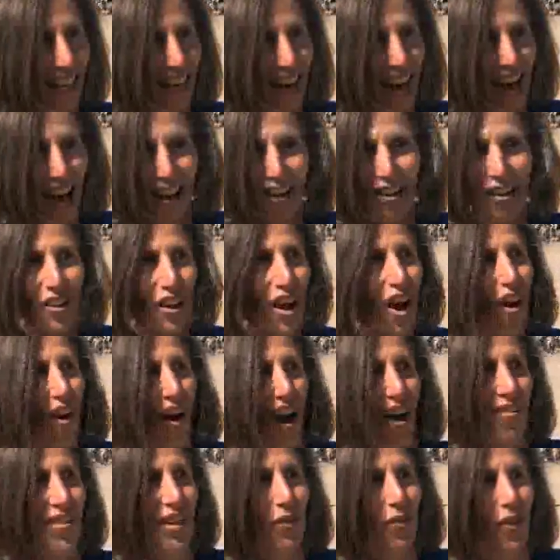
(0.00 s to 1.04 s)
I don't know.
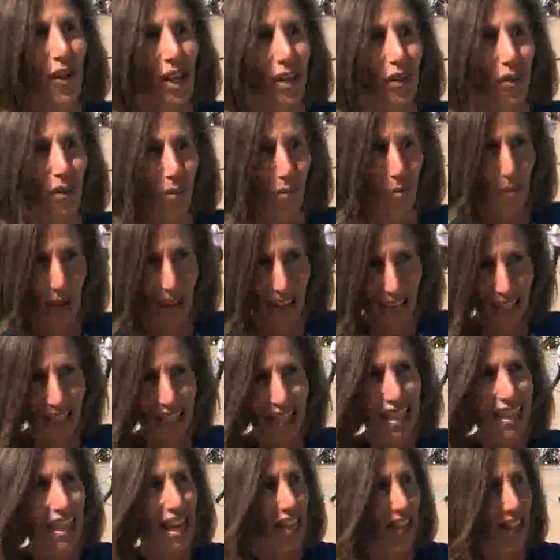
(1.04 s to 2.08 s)
I mean, we,
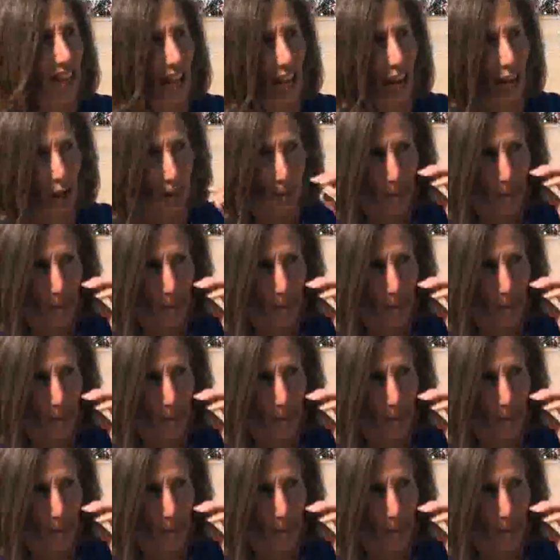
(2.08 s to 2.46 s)
Peggy and, and